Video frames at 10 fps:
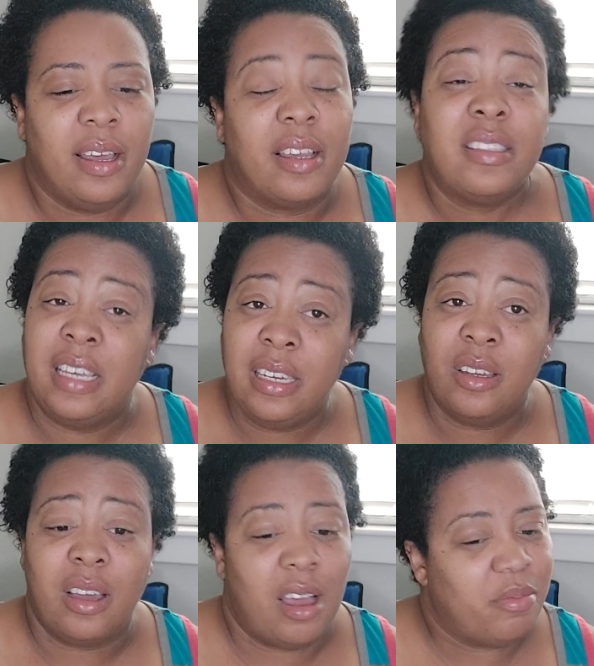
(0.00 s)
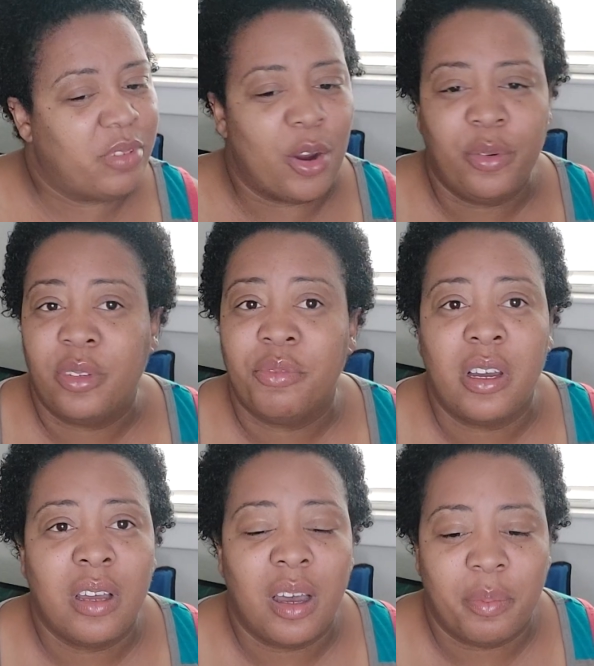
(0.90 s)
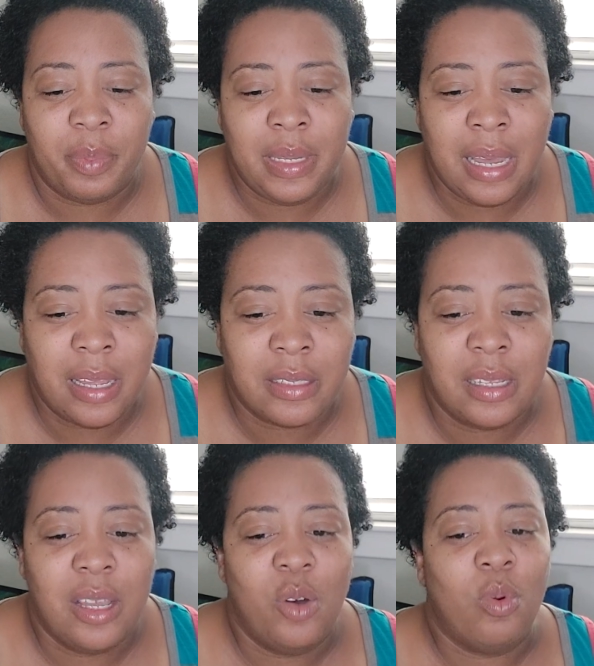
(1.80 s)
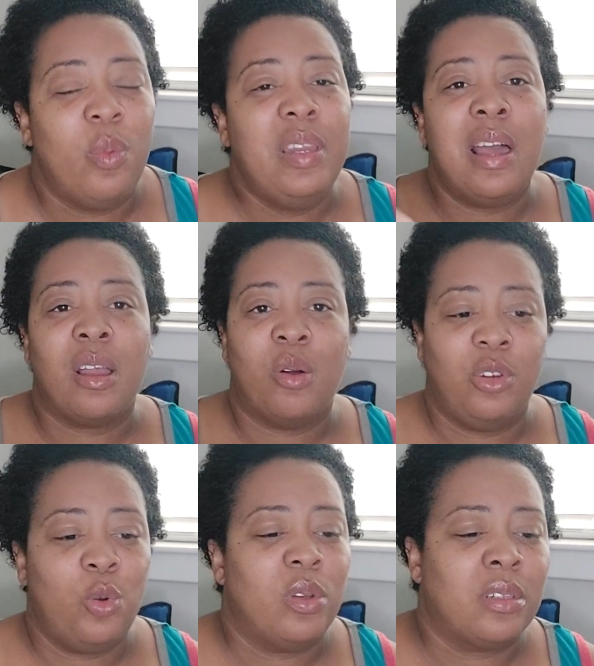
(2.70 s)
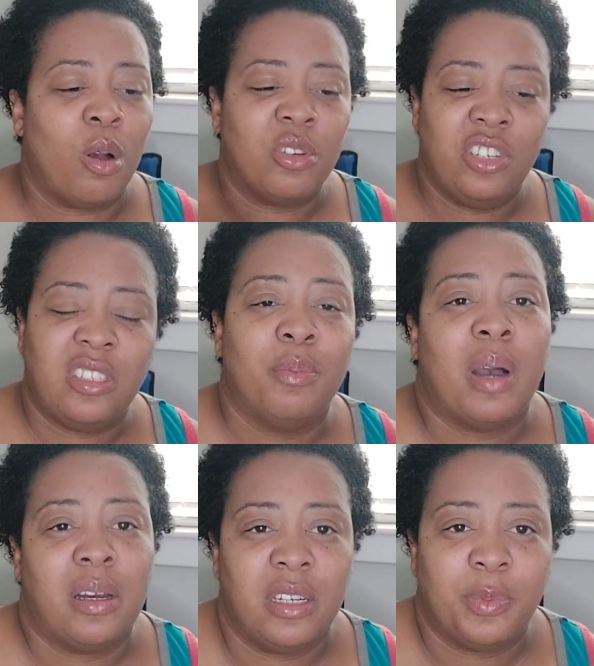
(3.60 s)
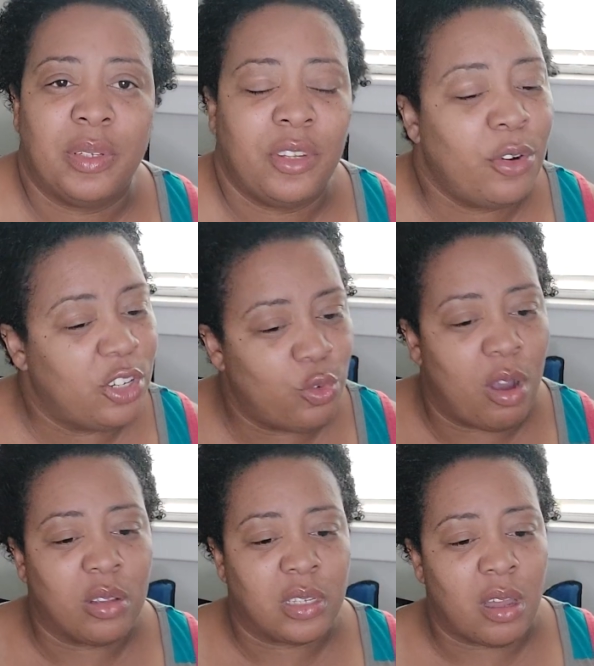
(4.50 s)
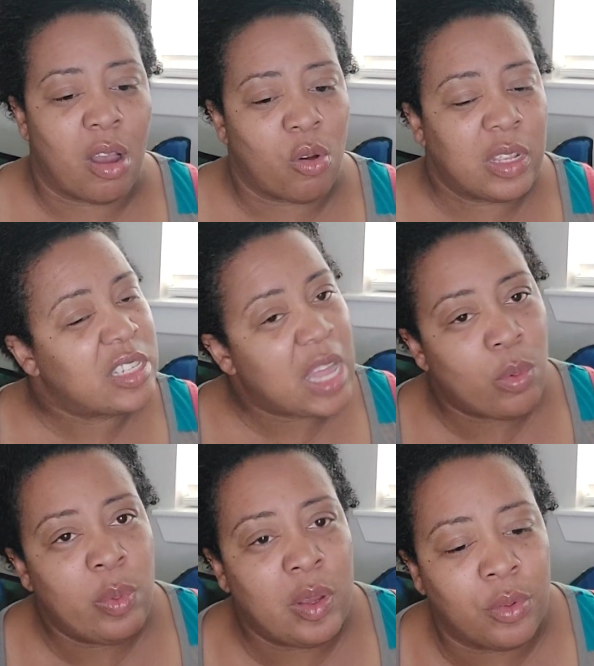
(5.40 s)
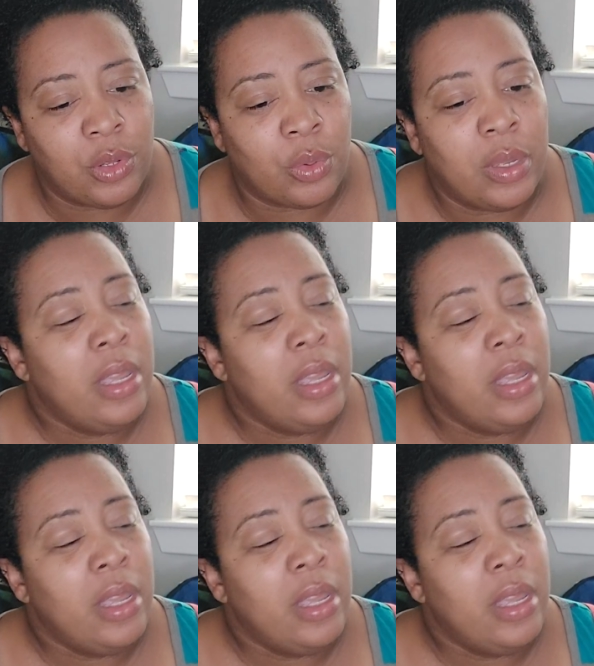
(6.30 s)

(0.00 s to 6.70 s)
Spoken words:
Katina turned the fuck up because what we not going to do is talk shit to my husband. Dirty draws and all. That's not what we going to do.